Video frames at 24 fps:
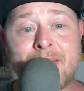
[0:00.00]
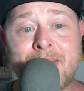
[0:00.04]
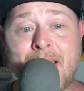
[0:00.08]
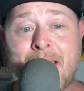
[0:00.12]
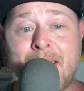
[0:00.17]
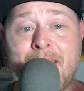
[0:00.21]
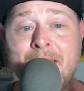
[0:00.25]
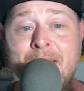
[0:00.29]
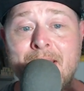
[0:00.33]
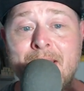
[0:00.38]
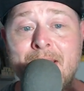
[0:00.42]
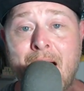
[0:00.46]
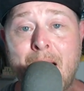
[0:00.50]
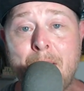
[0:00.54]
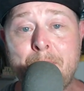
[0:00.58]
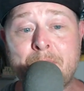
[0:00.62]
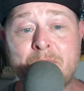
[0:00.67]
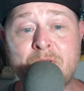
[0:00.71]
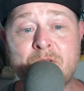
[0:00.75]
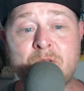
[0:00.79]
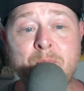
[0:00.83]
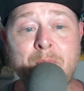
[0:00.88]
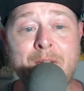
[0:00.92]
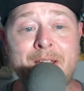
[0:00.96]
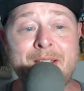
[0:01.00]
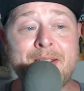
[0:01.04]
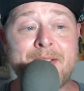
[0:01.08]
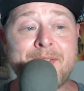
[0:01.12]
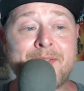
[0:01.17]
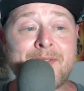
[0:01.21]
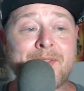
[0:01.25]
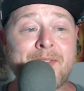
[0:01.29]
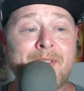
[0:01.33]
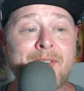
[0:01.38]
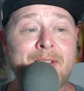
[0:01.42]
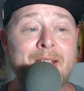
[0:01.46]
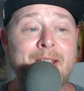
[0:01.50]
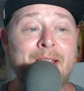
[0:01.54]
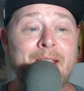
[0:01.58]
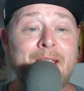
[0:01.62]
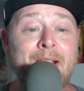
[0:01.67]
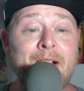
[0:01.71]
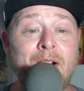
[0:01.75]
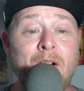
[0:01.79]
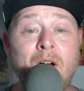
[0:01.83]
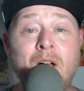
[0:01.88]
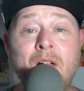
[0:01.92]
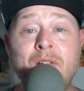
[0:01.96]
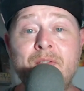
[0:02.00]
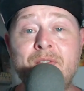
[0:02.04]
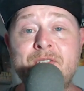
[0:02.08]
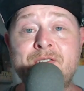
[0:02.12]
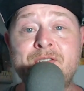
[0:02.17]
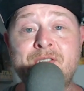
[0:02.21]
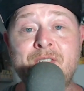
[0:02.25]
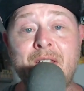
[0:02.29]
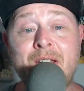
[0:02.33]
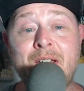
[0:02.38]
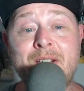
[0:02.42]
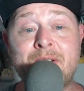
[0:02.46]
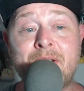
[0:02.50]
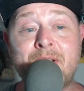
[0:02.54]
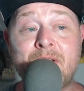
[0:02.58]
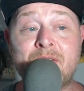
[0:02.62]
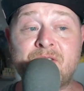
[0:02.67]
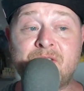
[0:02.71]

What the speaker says: They hit hyperspace, and all of a sudden,